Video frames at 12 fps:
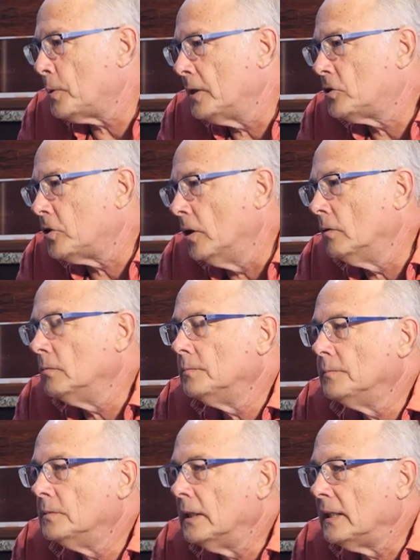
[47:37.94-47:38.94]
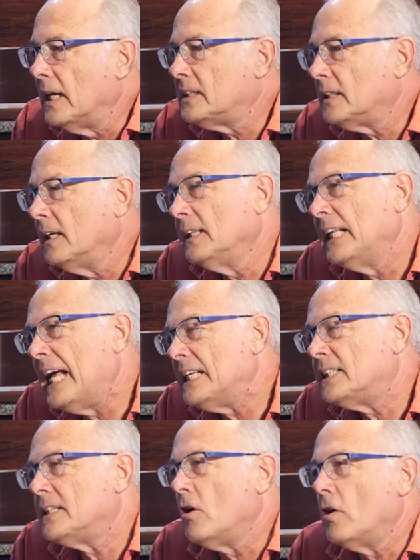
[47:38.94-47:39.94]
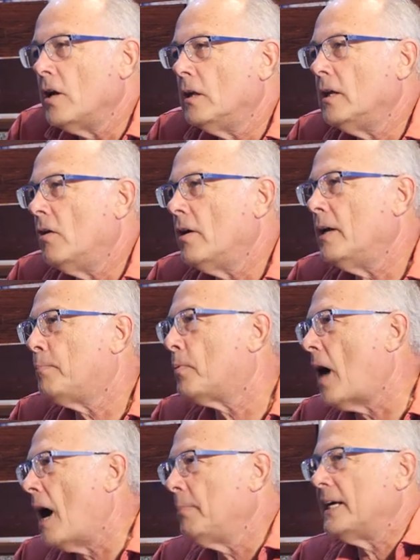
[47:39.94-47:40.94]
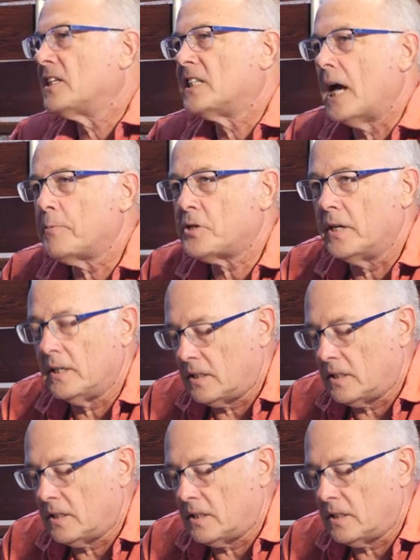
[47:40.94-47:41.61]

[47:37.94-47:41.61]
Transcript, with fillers: pretty true. Unless, unless the only the only probably exception